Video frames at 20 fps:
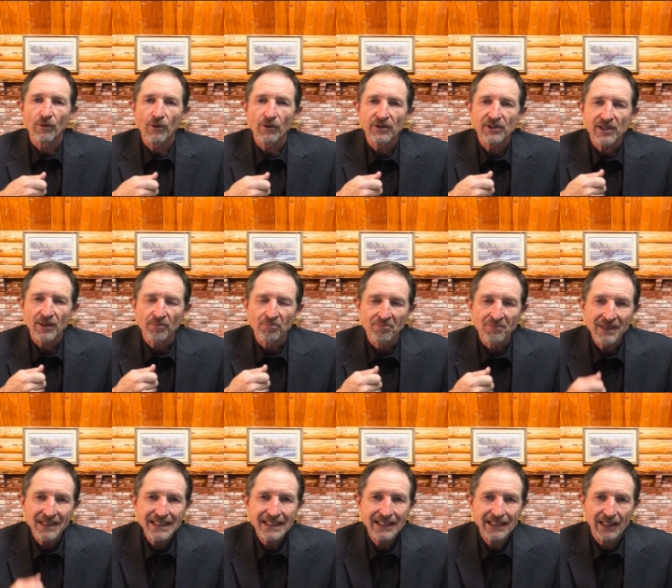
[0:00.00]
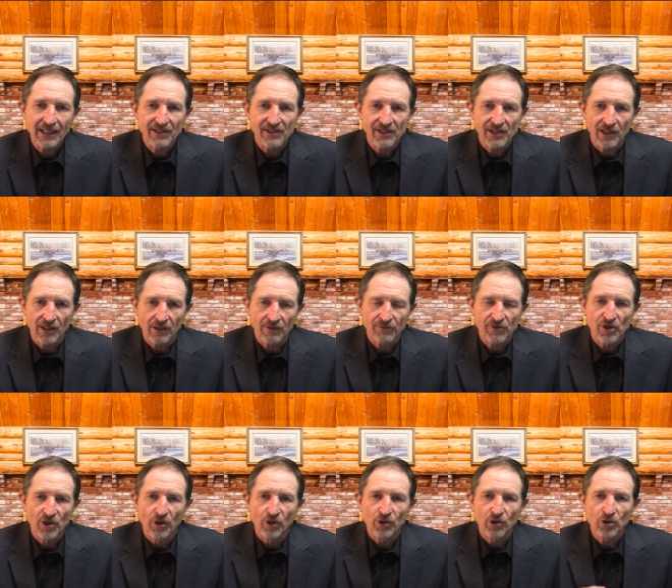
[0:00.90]
submitting
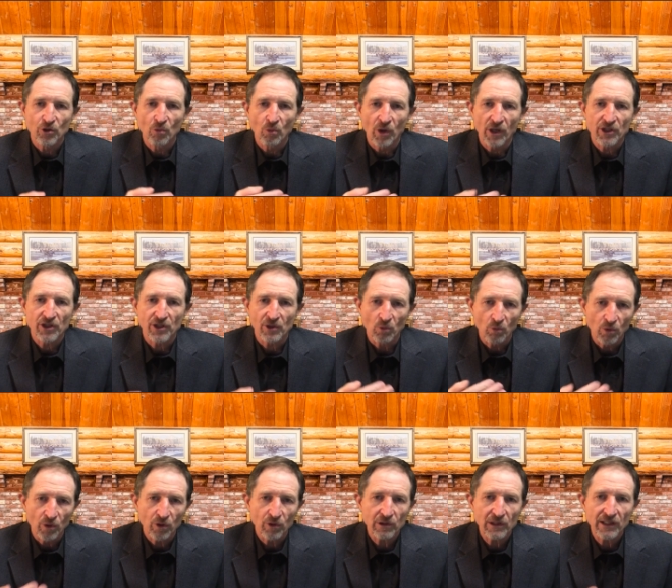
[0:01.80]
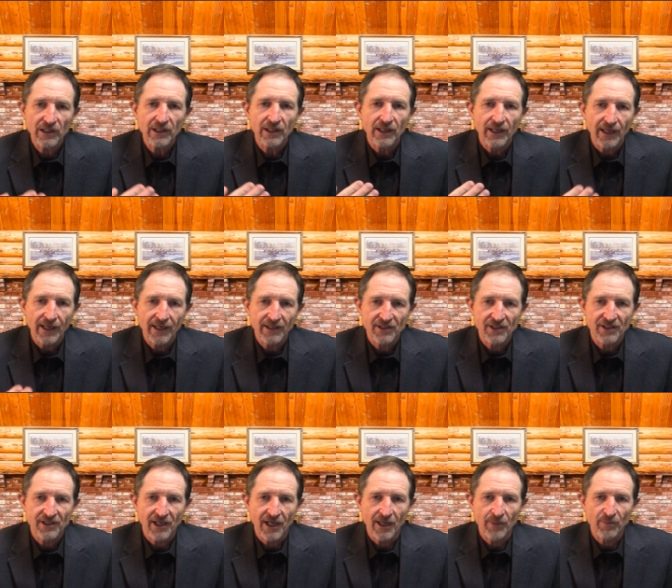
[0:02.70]
ourselves to watching worldly
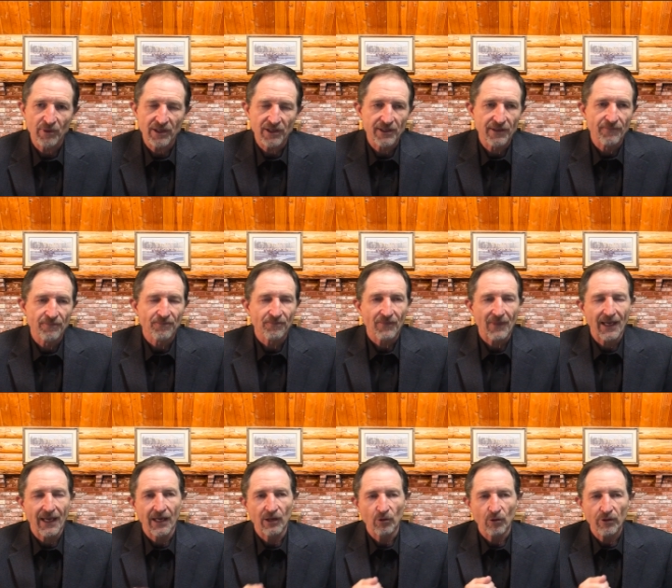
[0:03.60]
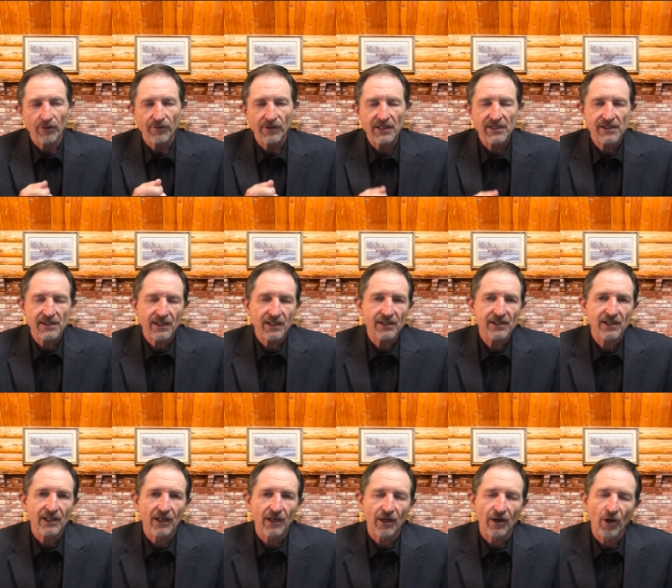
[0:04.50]
entertainment. And all of these things
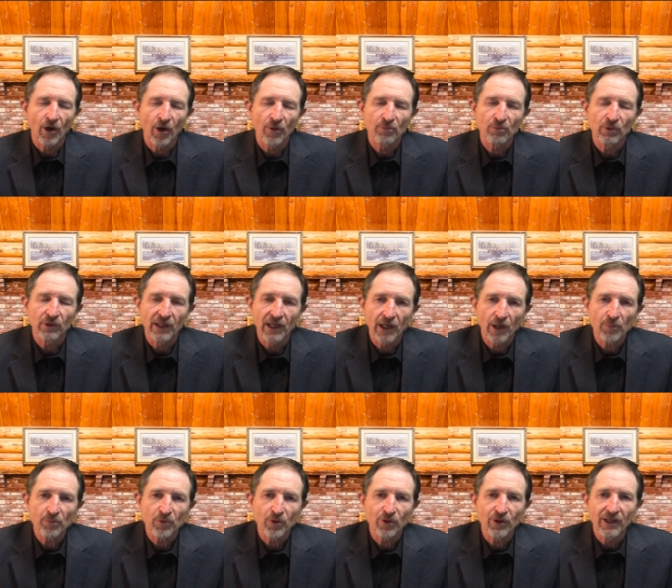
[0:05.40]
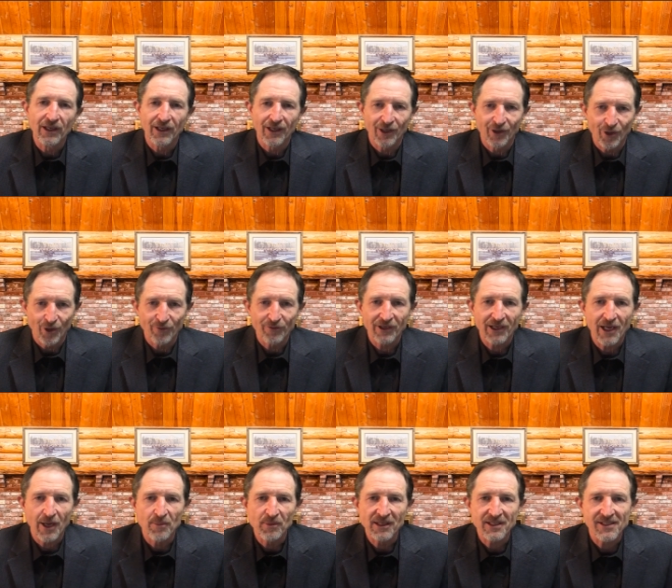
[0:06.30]
here, I hope, will help you in
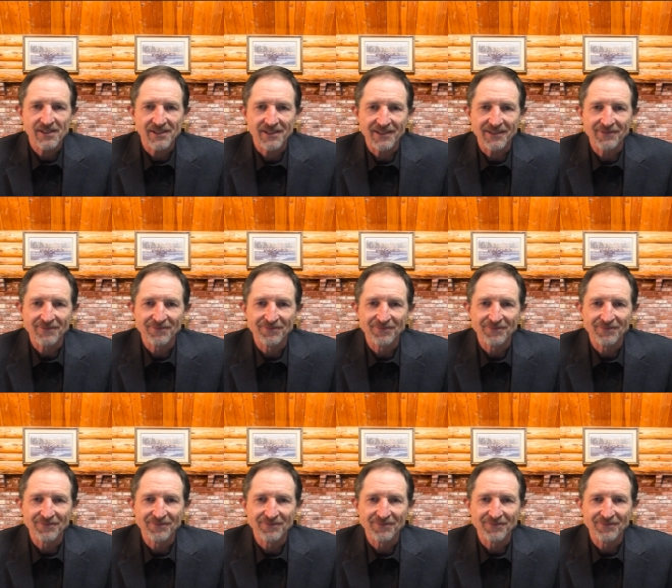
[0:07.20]
overcoming sin.